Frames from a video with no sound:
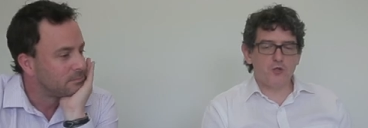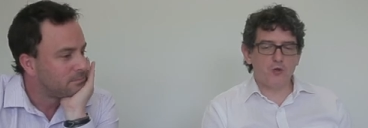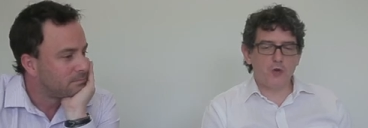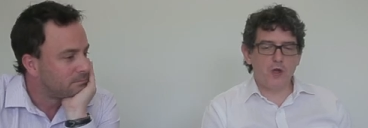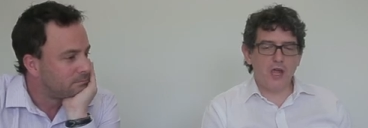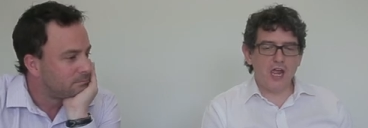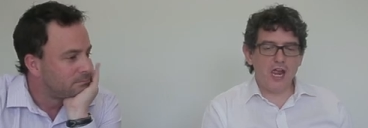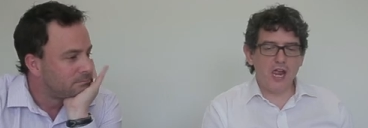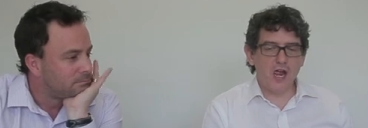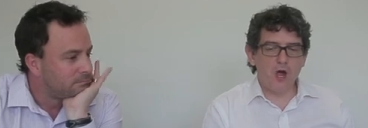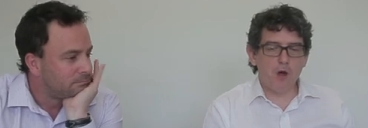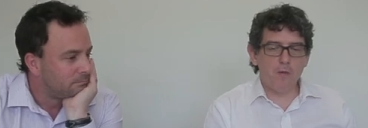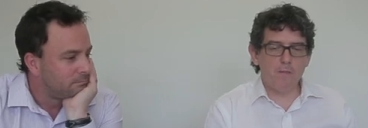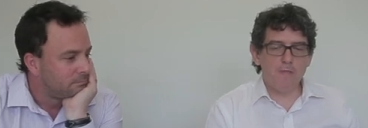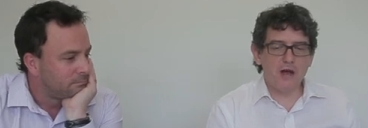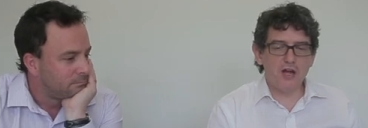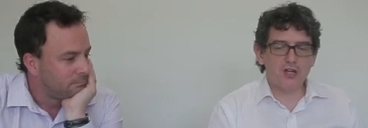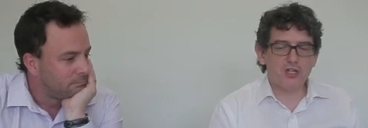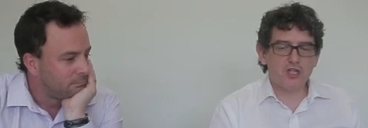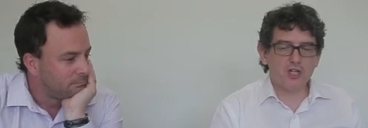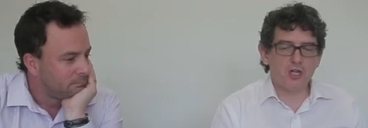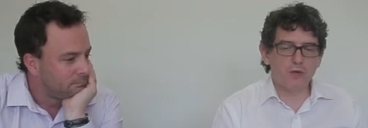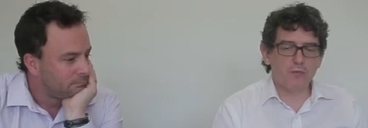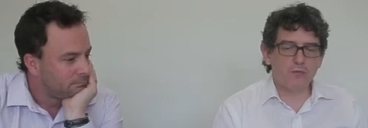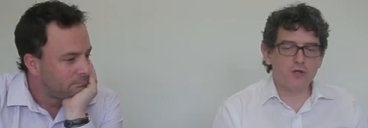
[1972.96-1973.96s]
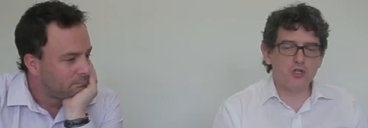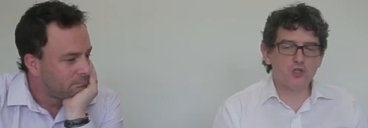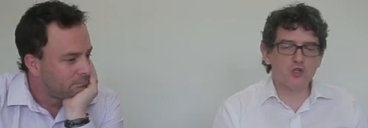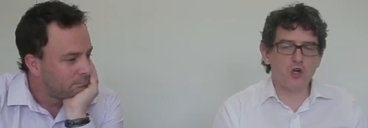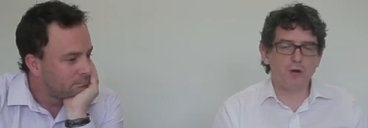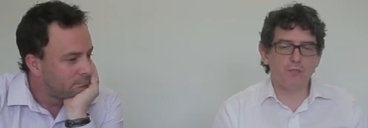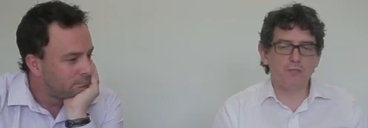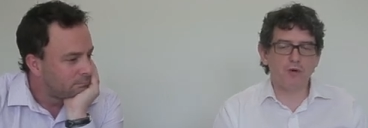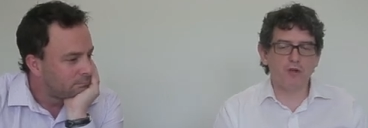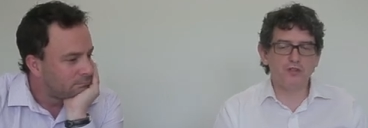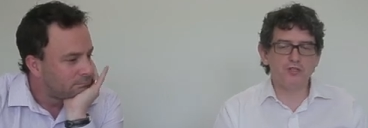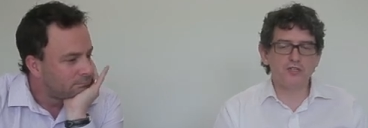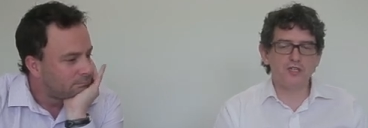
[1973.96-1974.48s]
Speaker 1: to how much can we
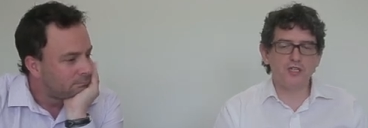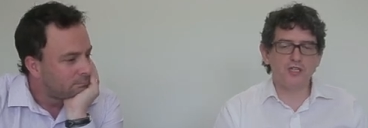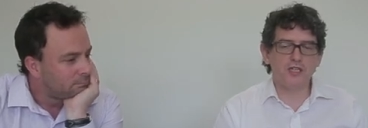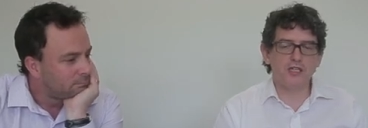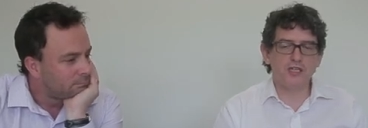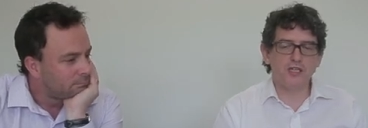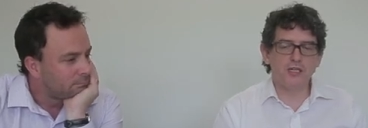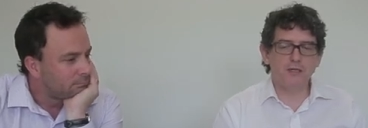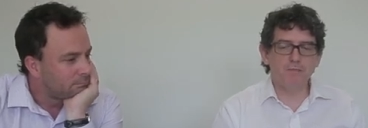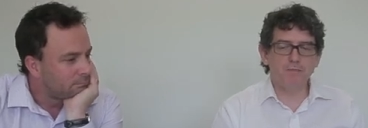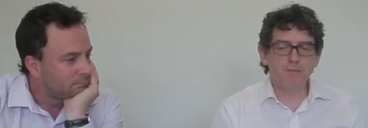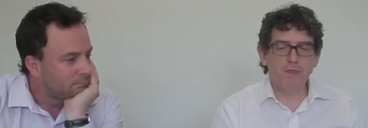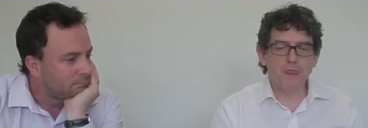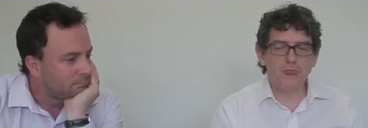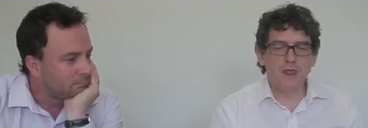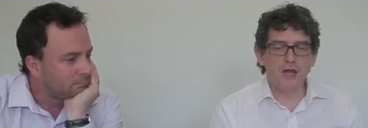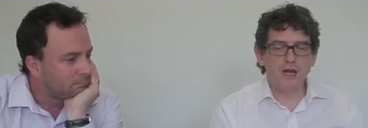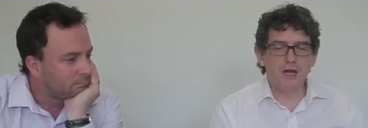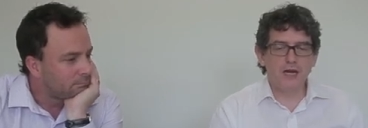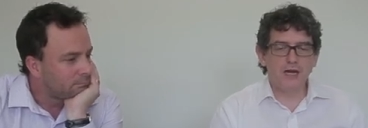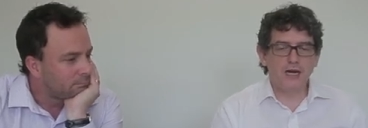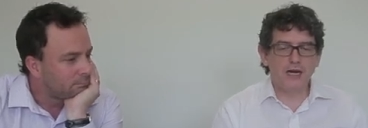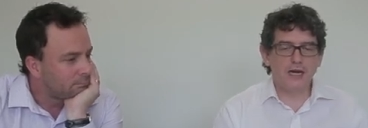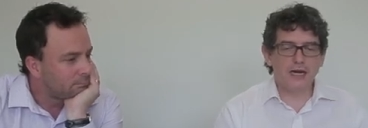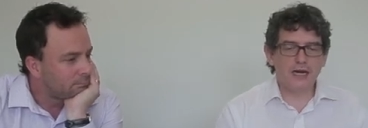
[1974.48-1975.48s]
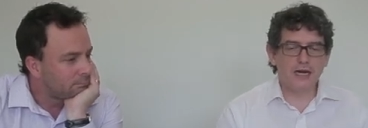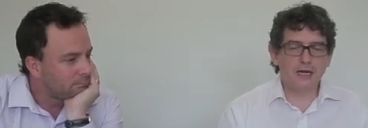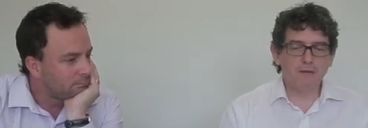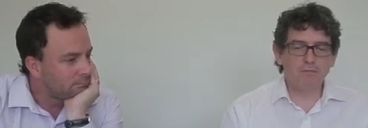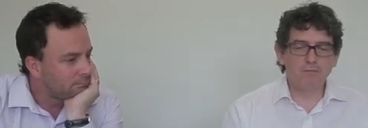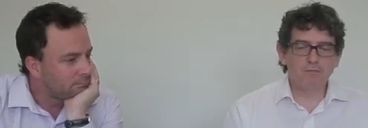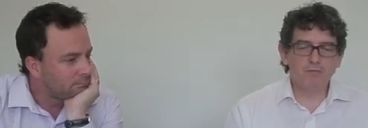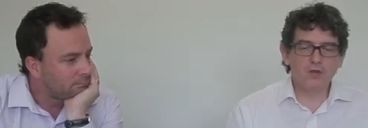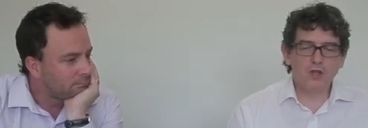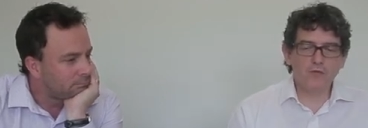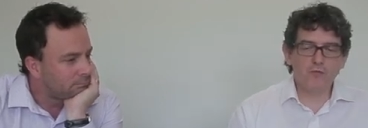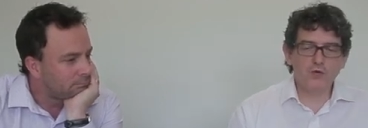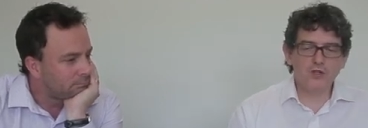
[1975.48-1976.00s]
drop onto here?
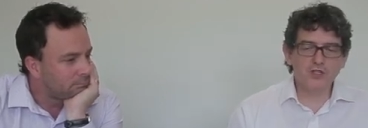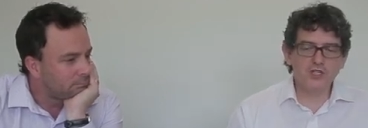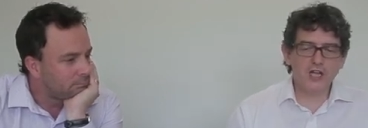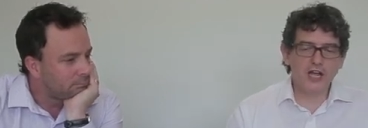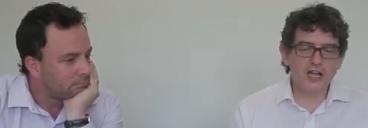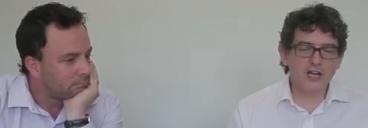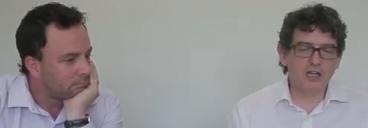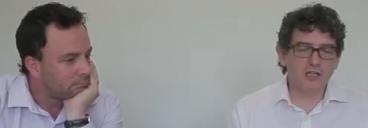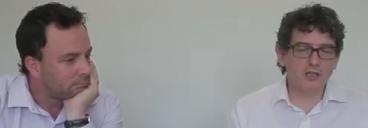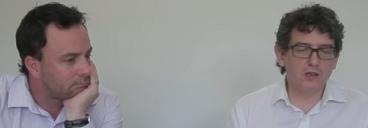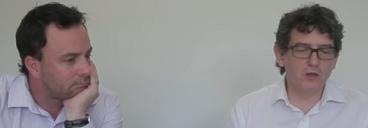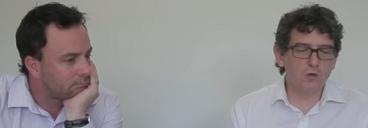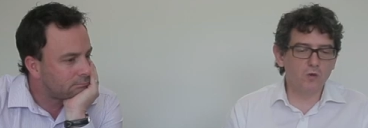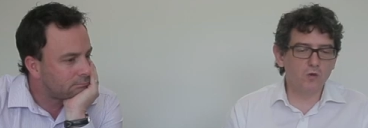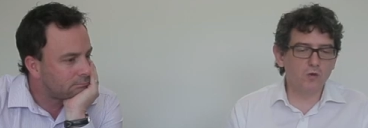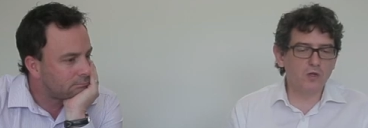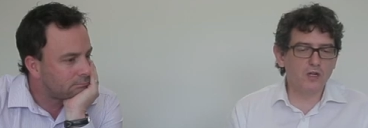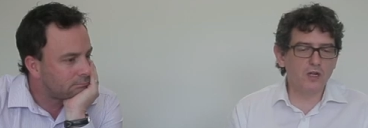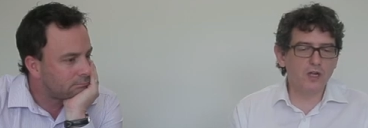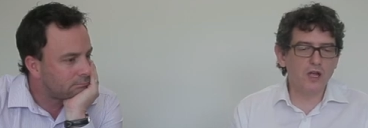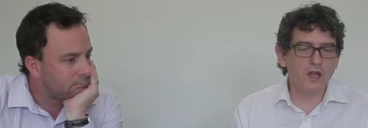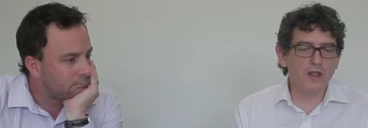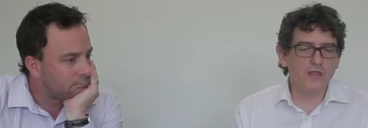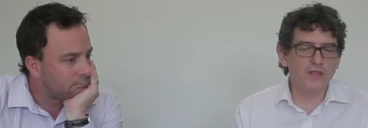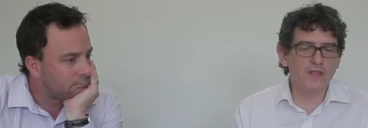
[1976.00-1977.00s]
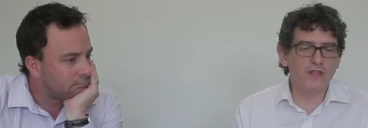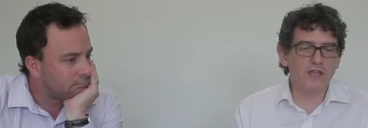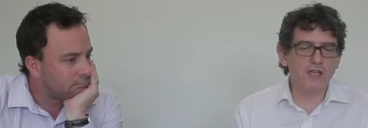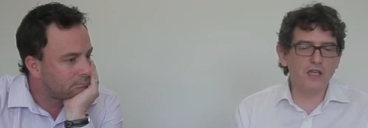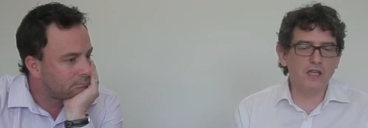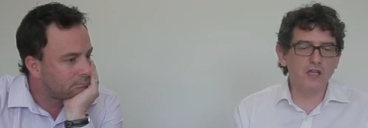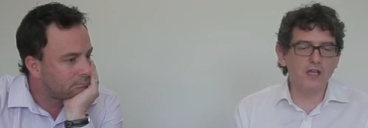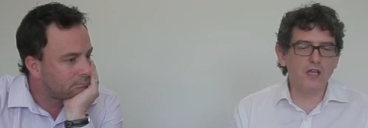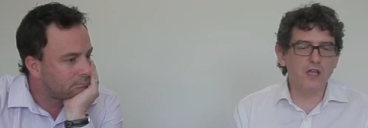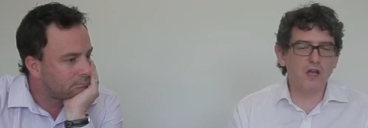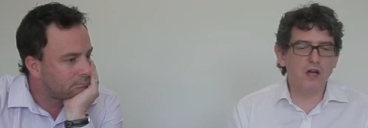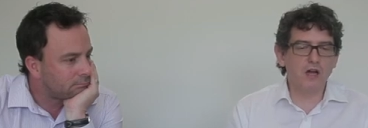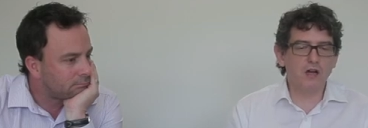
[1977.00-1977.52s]
Um, if we take a look,
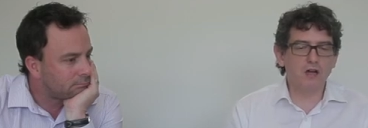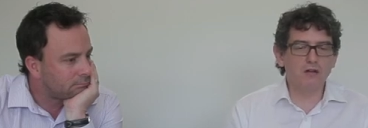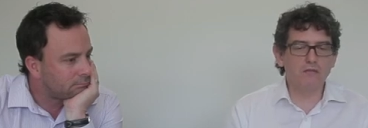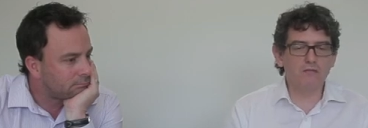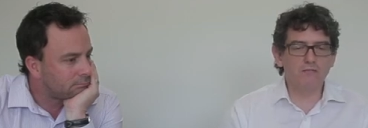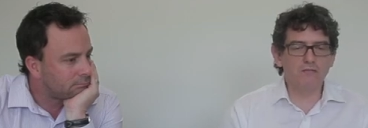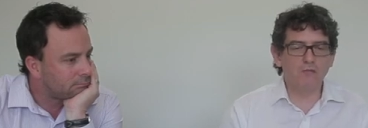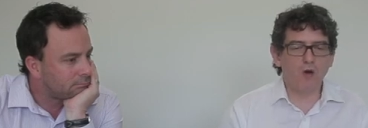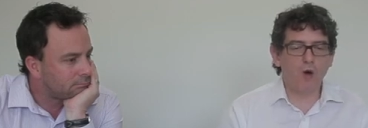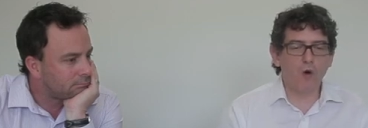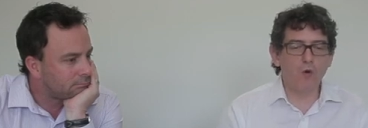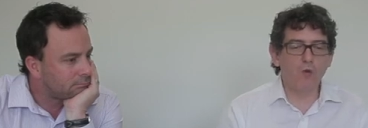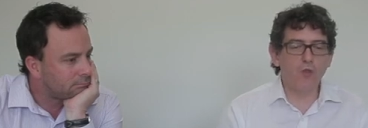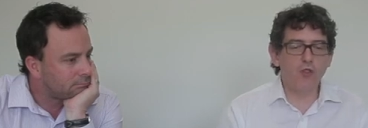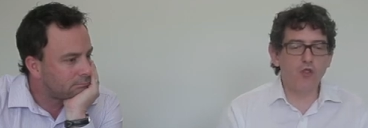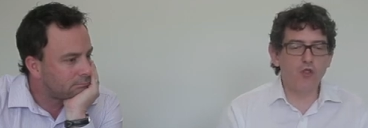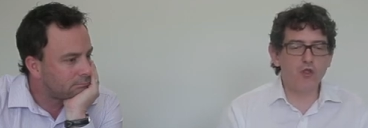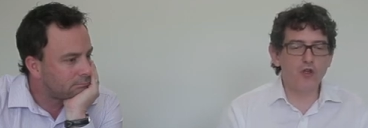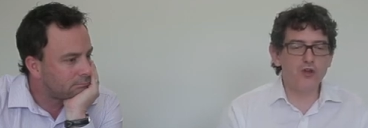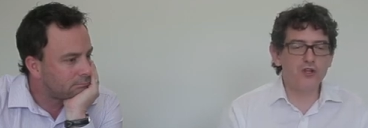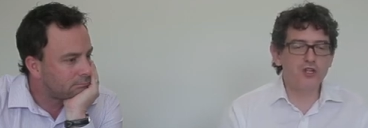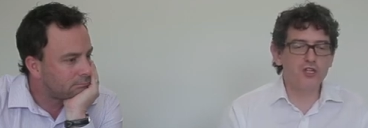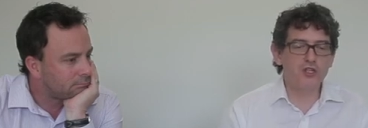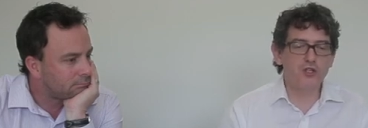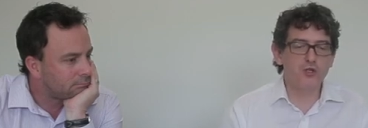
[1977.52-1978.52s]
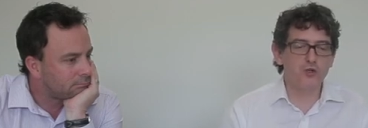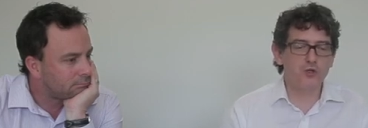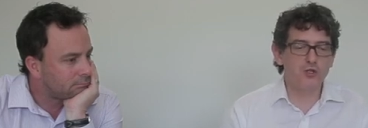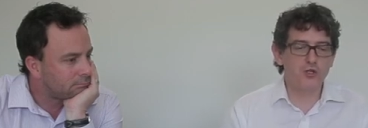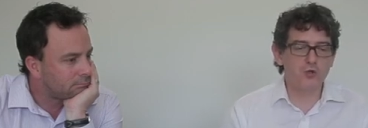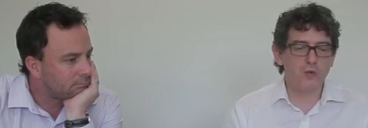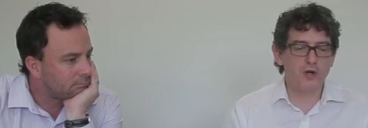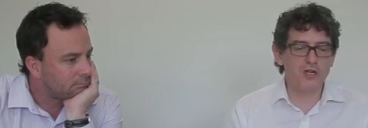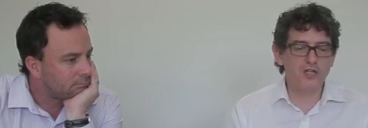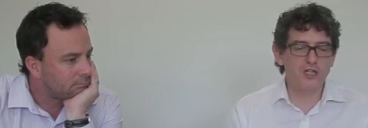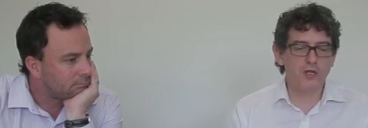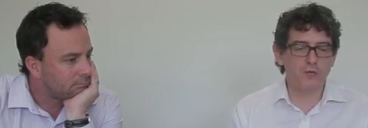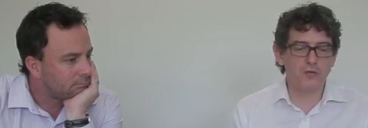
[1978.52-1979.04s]
the old
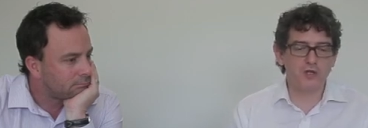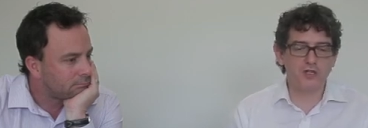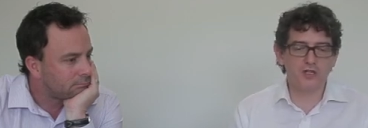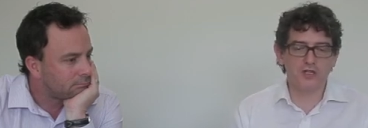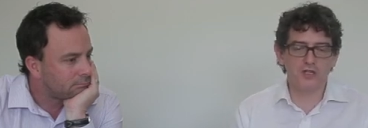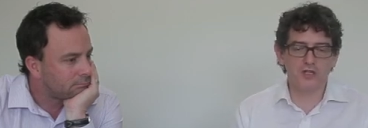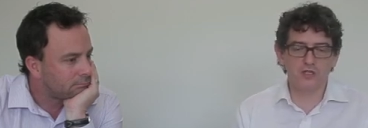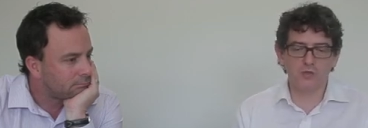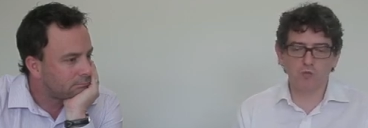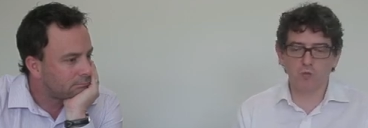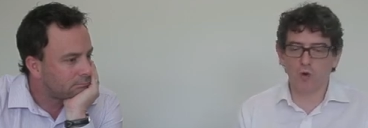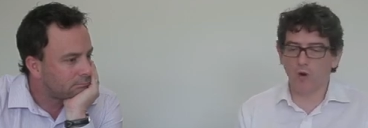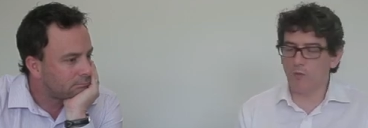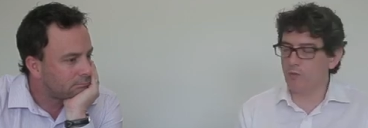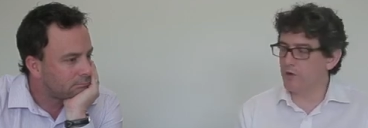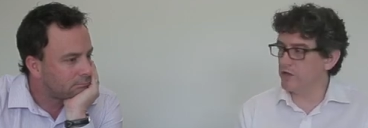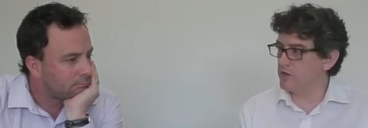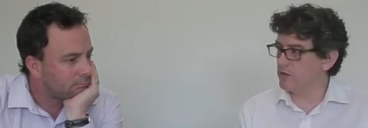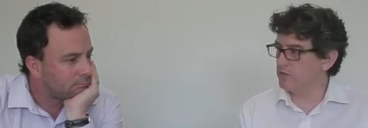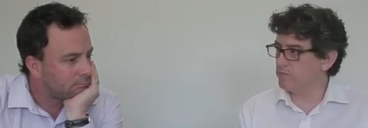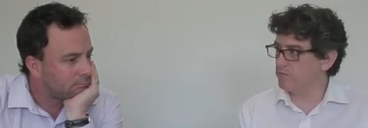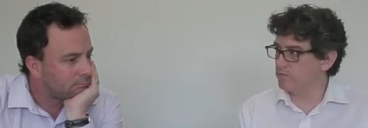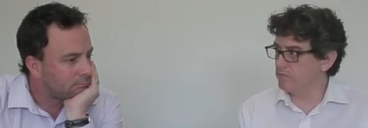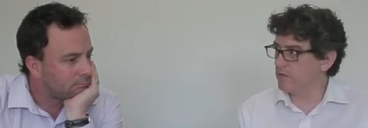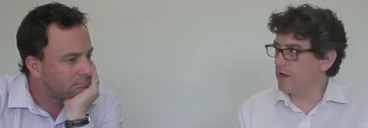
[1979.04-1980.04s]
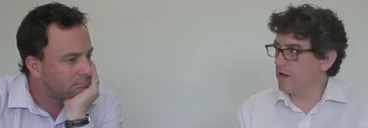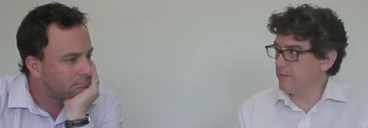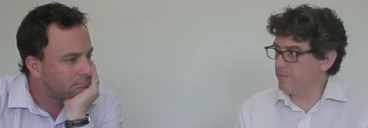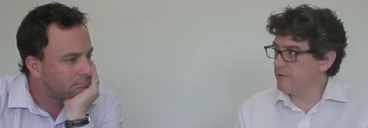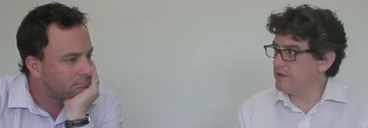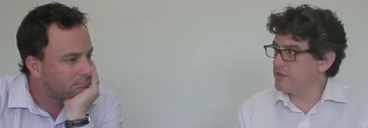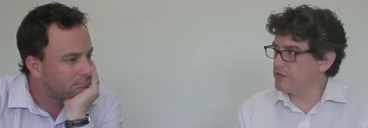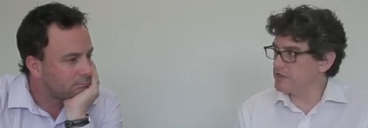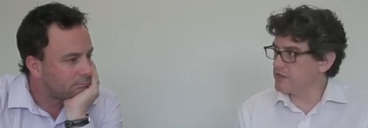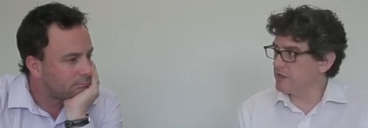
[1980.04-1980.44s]
3220, which is what we have been